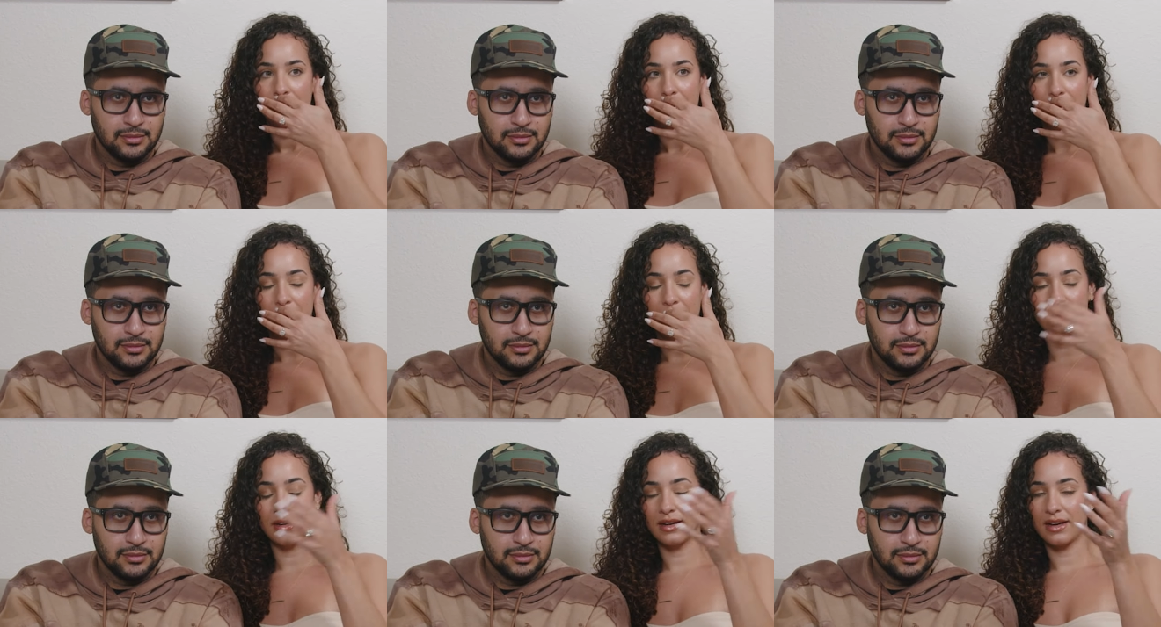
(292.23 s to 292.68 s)

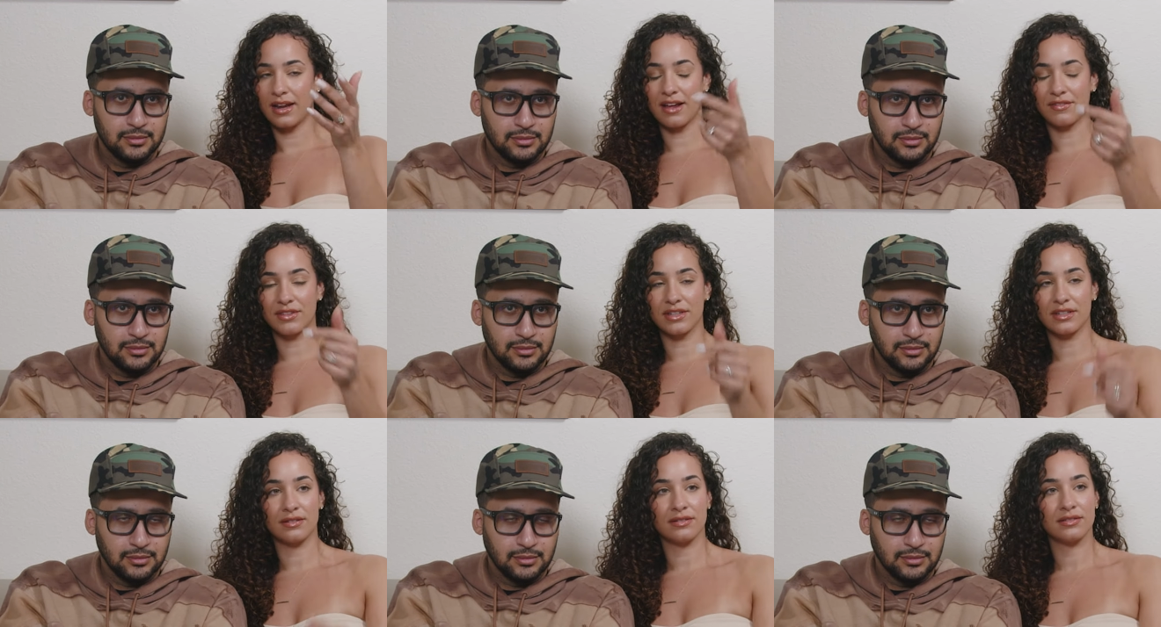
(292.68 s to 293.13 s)
Speaker 1: They didn't
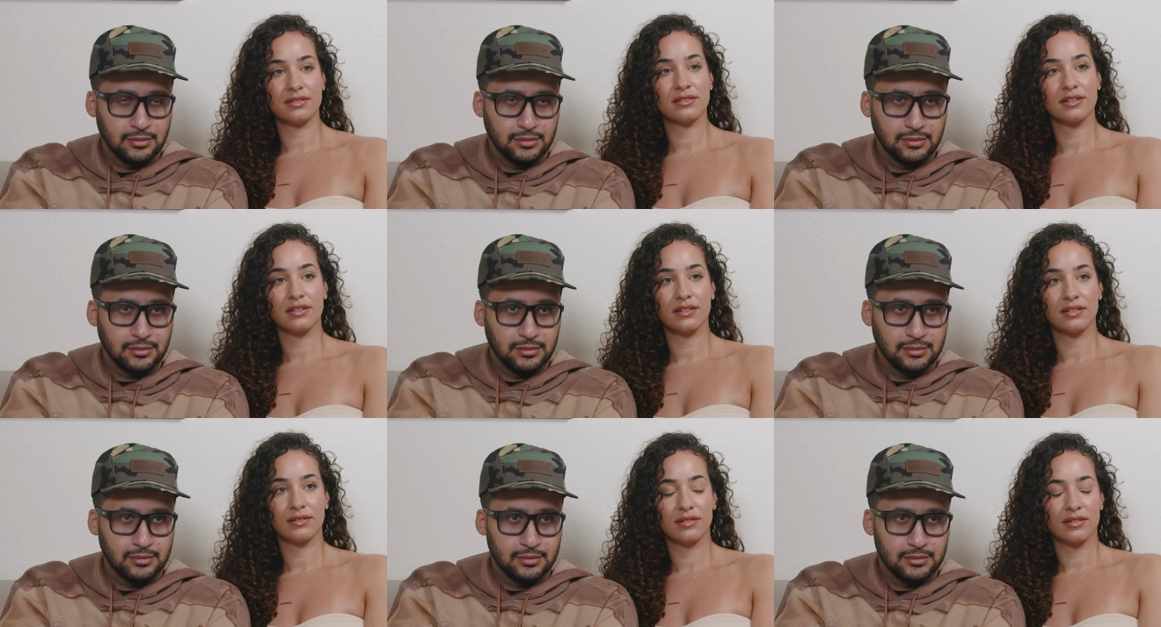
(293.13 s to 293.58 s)
have to
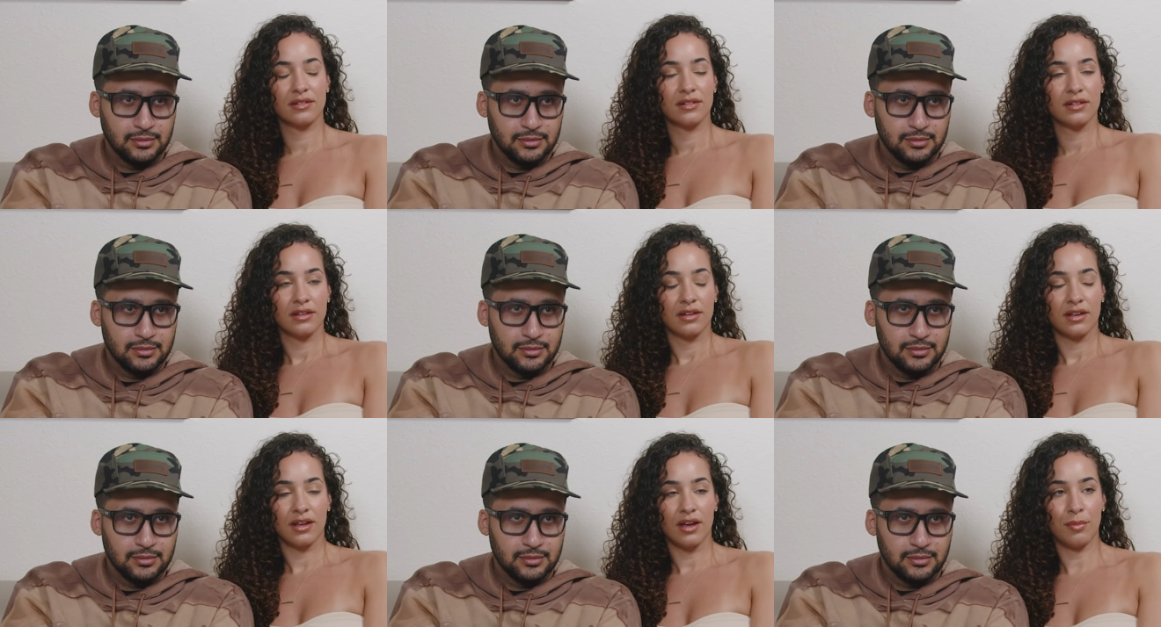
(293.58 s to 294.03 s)

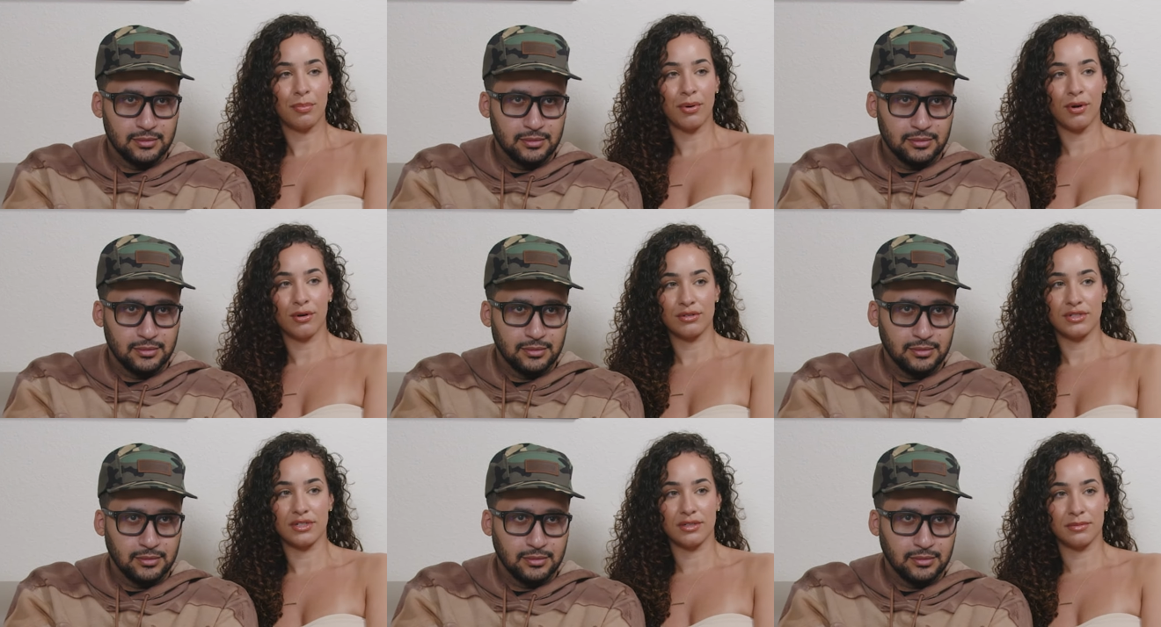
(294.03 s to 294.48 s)

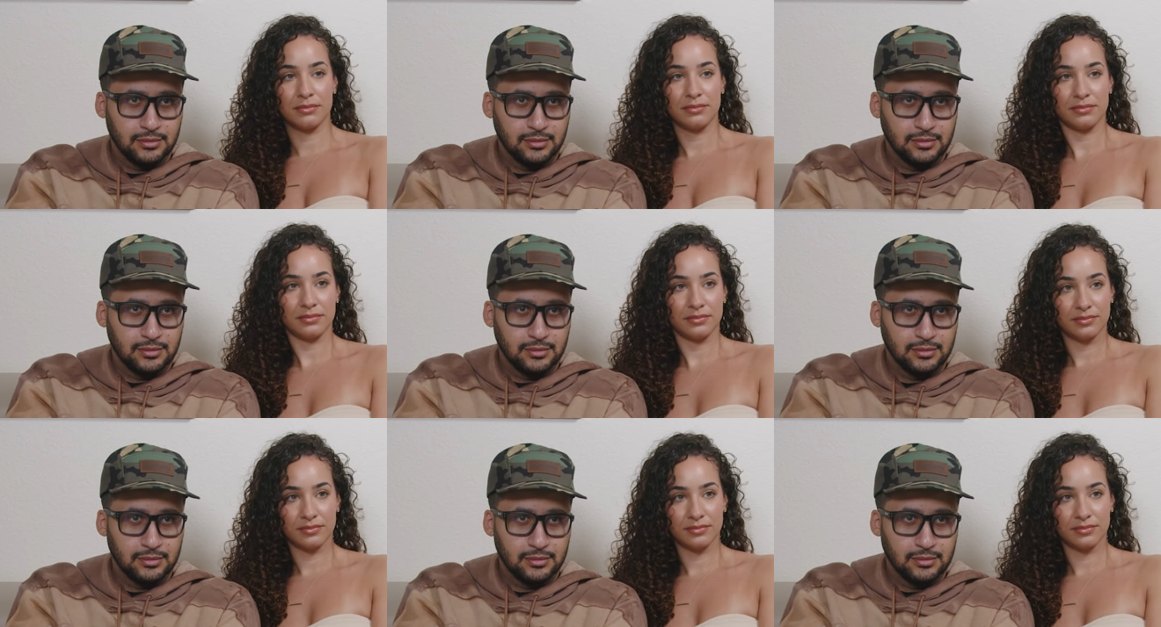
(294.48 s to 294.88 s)
approach him.